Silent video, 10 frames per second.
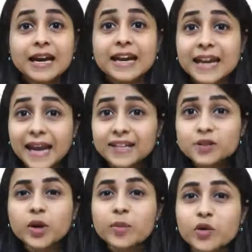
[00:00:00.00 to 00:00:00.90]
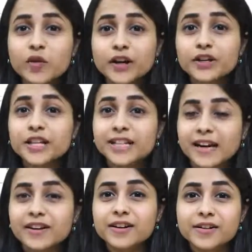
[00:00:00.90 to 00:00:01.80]
Next, we move on to the
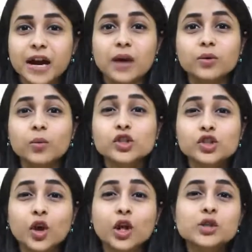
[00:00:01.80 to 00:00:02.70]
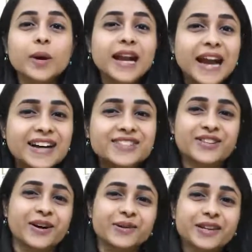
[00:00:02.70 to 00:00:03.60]
technical round, which is also our last
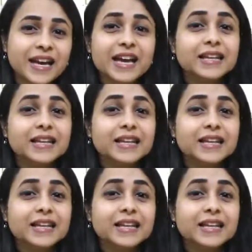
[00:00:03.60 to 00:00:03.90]
round.